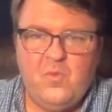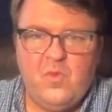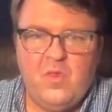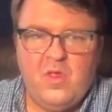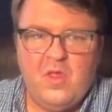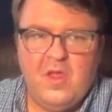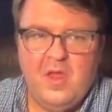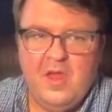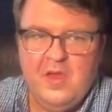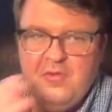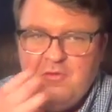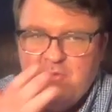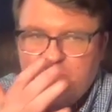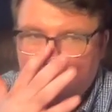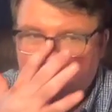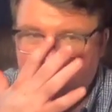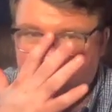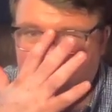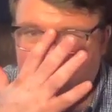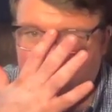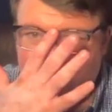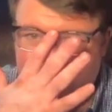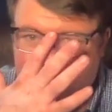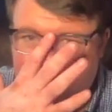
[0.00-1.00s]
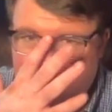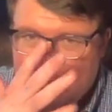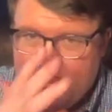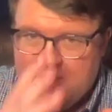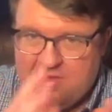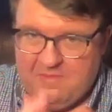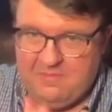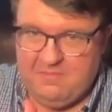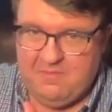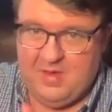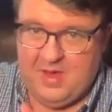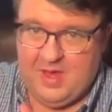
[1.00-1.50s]
Interestingly,
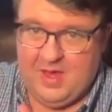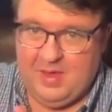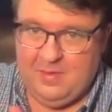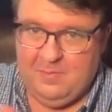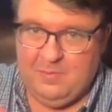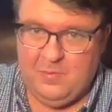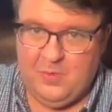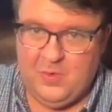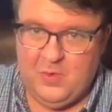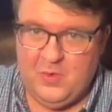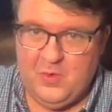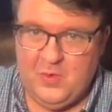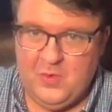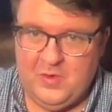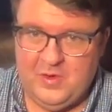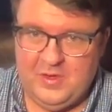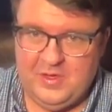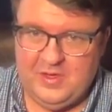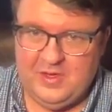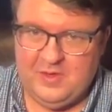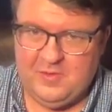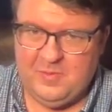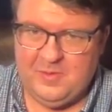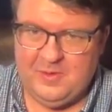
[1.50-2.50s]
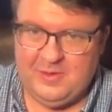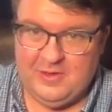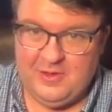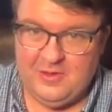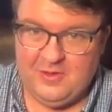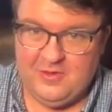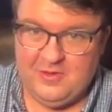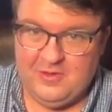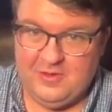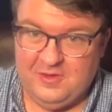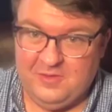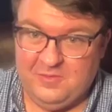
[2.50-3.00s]
my mood and
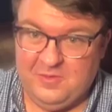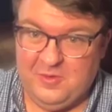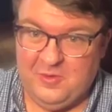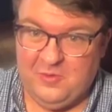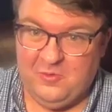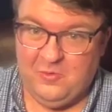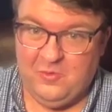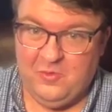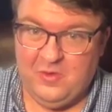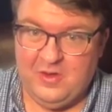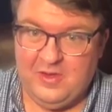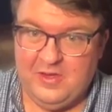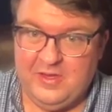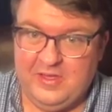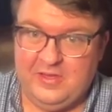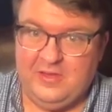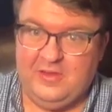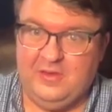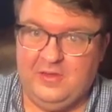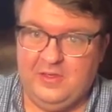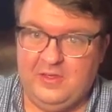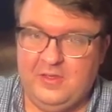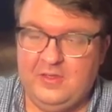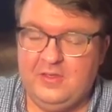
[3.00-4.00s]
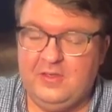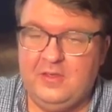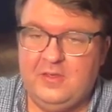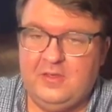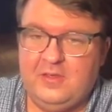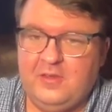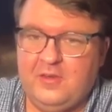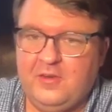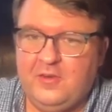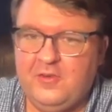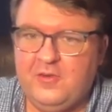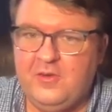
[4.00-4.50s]
disposition has been really good since
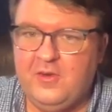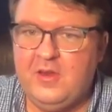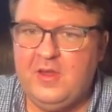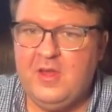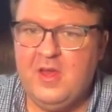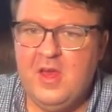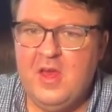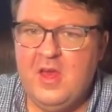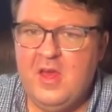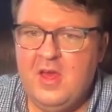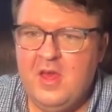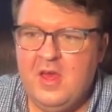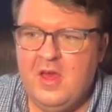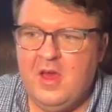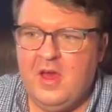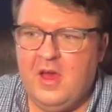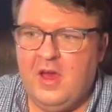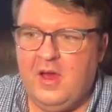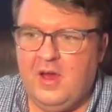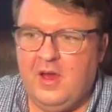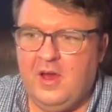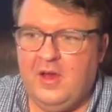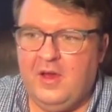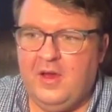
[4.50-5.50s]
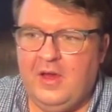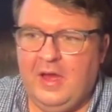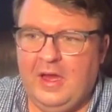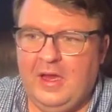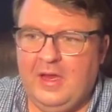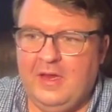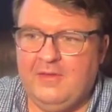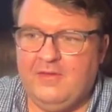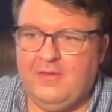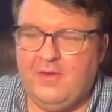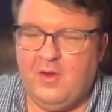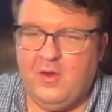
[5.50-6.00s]
surgery.
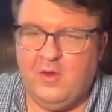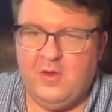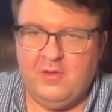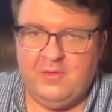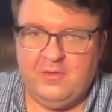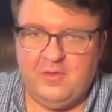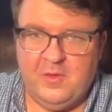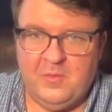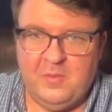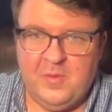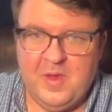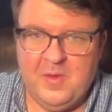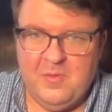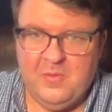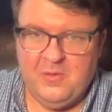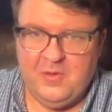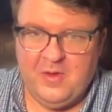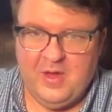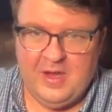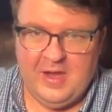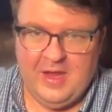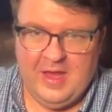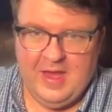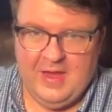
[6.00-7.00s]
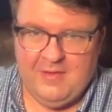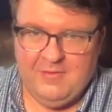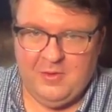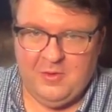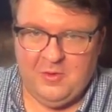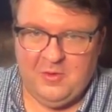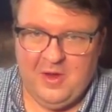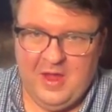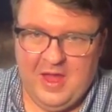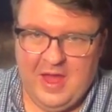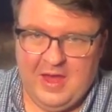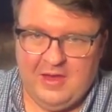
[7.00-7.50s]
I've heard of some people kind of having
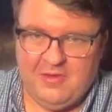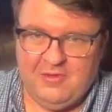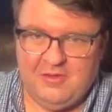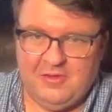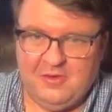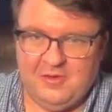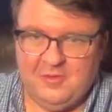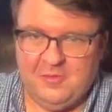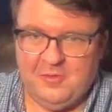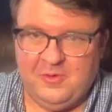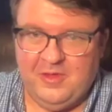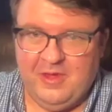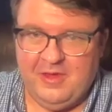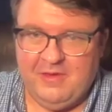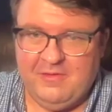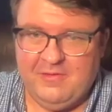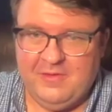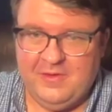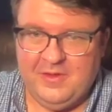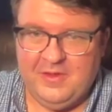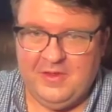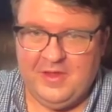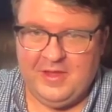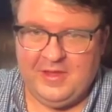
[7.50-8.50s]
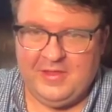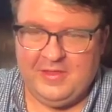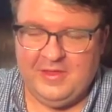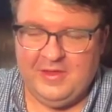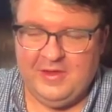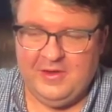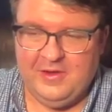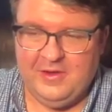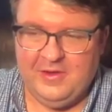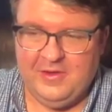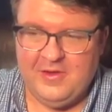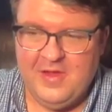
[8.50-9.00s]
reactions where they feel like
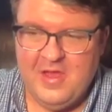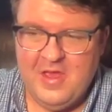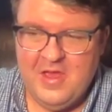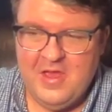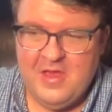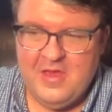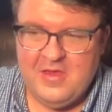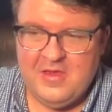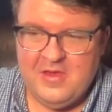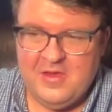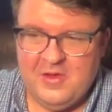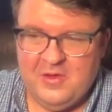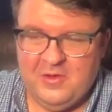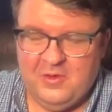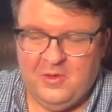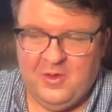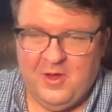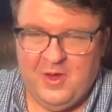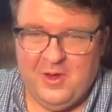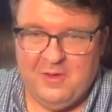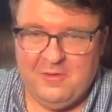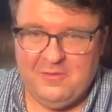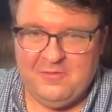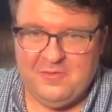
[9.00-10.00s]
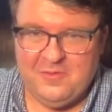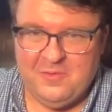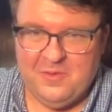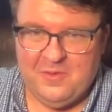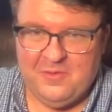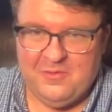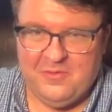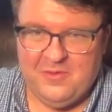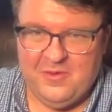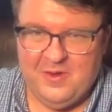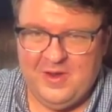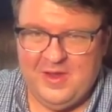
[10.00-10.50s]
they're, lost from a
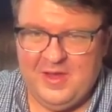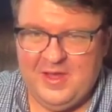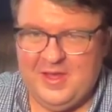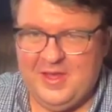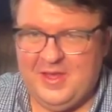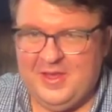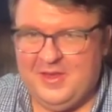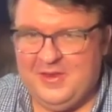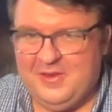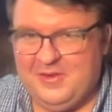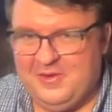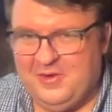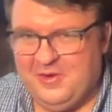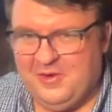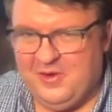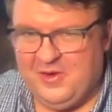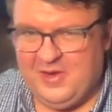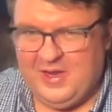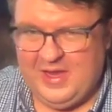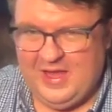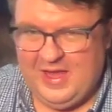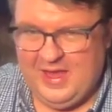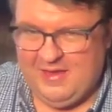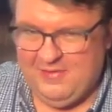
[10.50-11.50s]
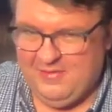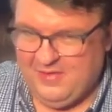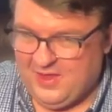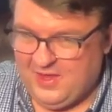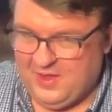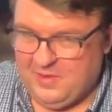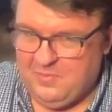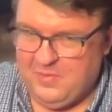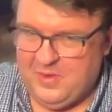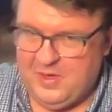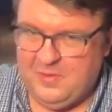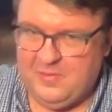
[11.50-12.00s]
friend or have like
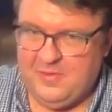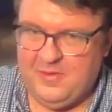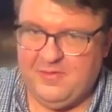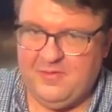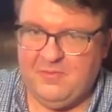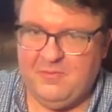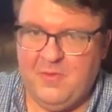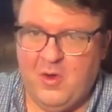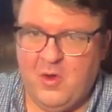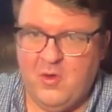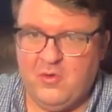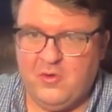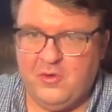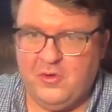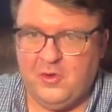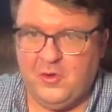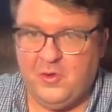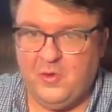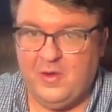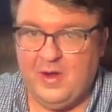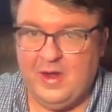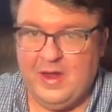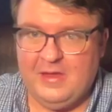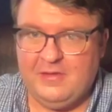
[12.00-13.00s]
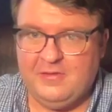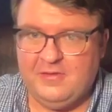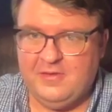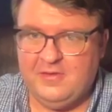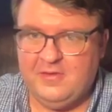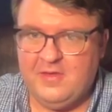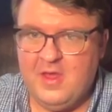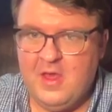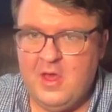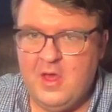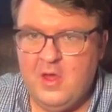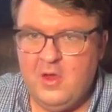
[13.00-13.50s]
a bit of an emotional crisis.
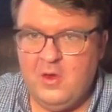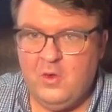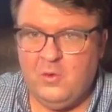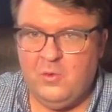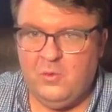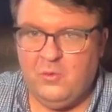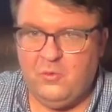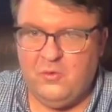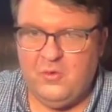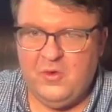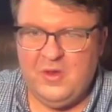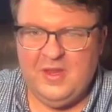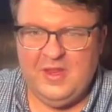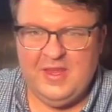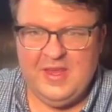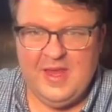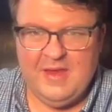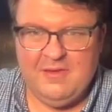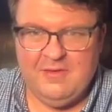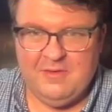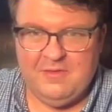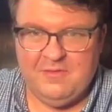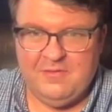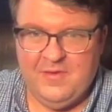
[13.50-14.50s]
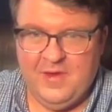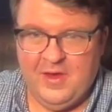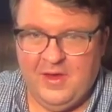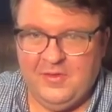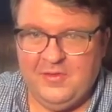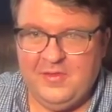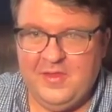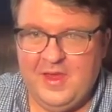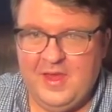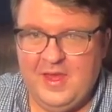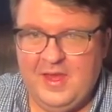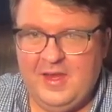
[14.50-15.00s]
Really haven't felt
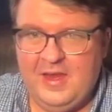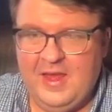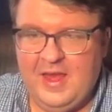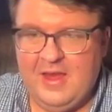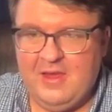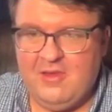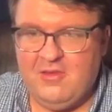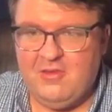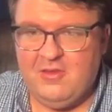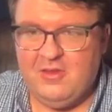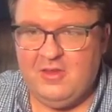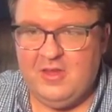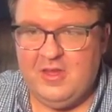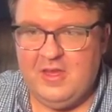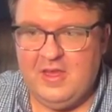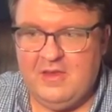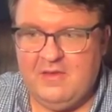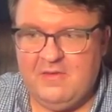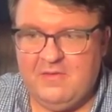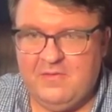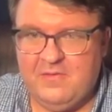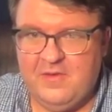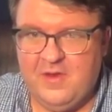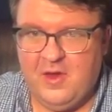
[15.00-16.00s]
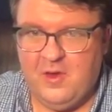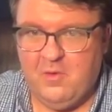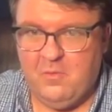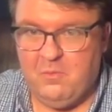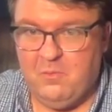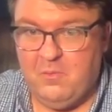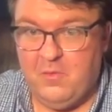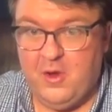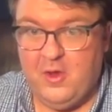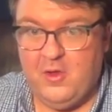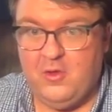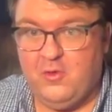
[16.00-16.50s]
that. Actually felt
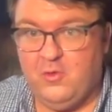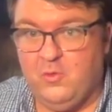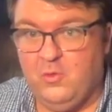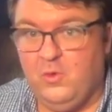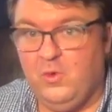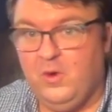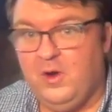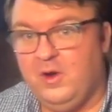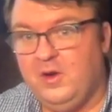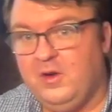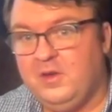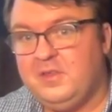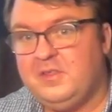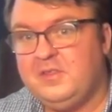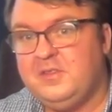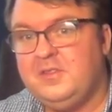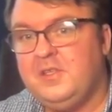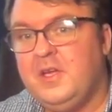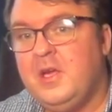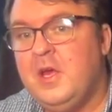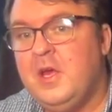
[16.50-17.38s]
much worse